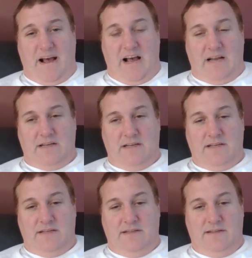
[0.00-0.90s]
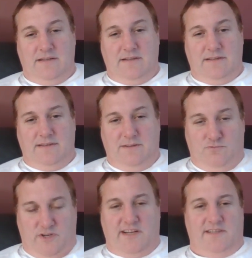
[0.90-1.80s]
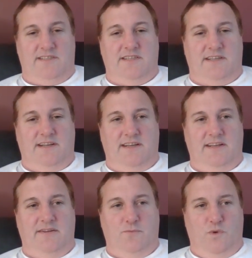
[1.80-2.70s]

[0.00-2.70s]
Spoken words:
but realistically,